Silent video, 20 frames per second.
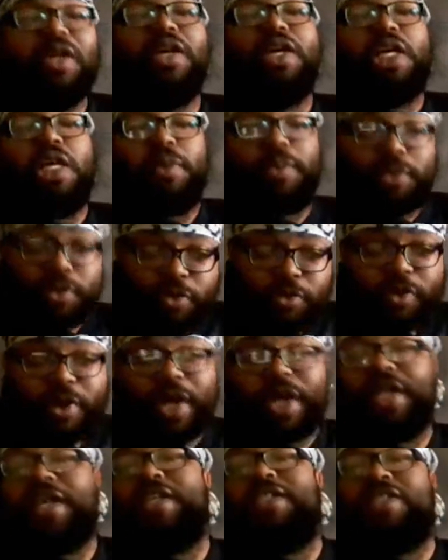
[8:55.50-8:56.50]
He was
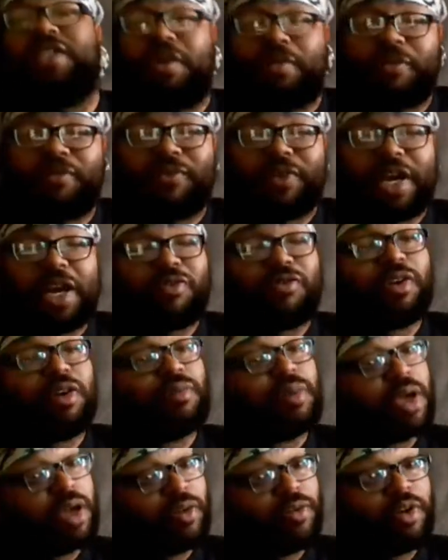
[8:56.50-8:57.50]
great. He was number five running
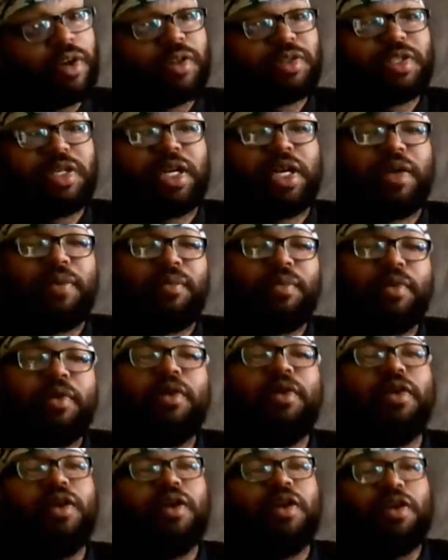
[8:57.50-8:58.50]
back of all time.
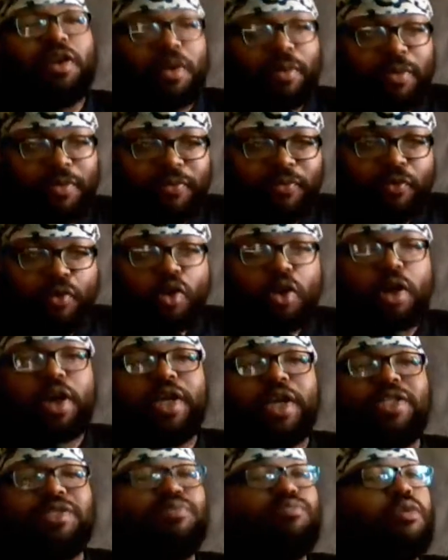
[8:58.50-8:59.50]
Number four
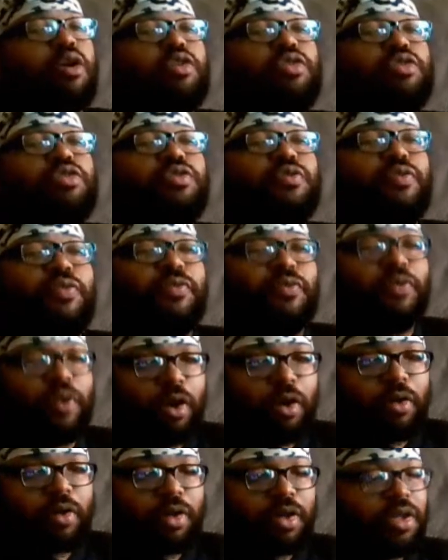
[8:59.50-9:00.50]
is Marshall
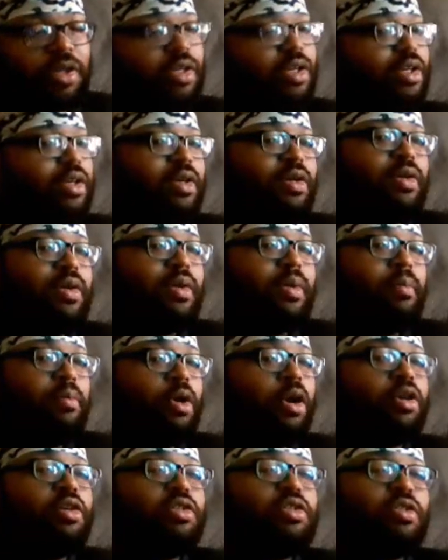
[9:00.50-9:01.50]
Faulk.
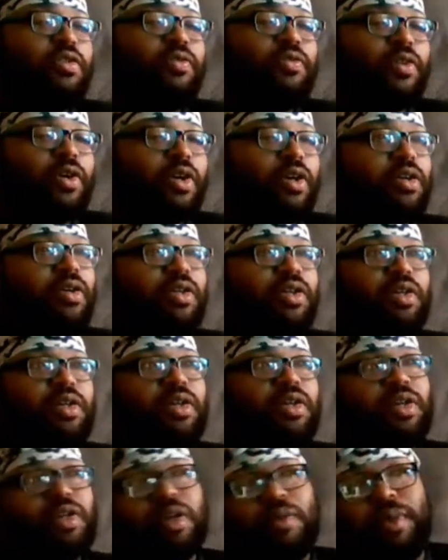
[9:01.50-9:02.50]
Marshall Faulk.
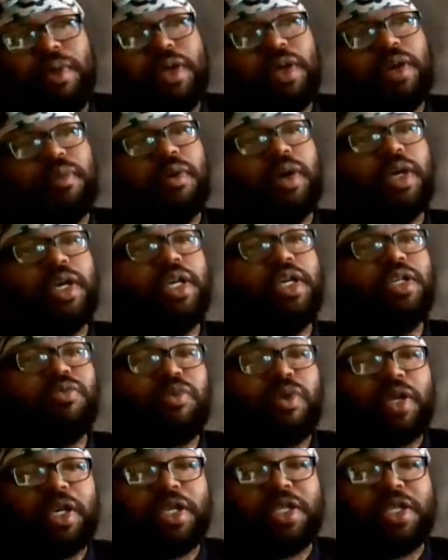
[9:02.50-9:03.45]
I mean, come on. He's one.